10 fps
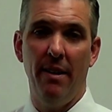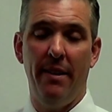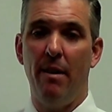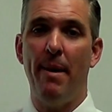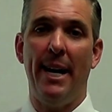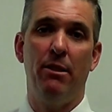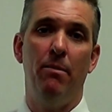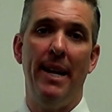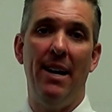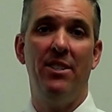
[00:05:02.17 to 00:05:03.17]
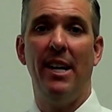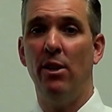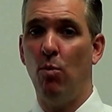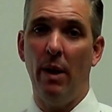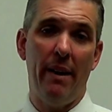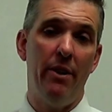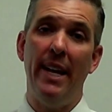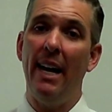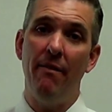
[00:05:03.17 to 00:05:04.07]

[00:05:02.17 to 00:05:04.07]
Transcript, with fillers: Their maximum downside is whatever they